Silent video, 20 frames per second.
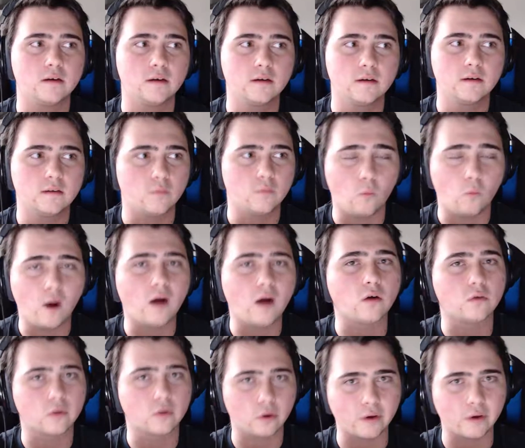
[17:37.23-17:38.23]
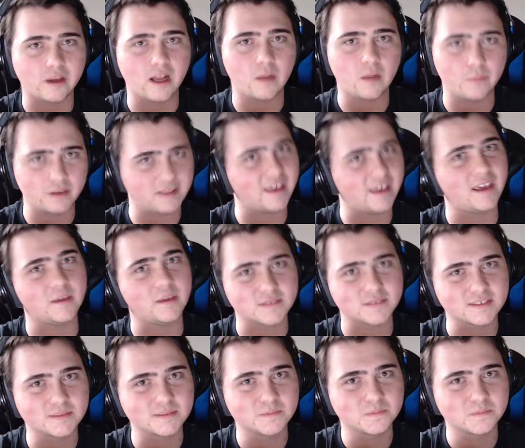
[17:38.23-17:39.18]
while growing up in games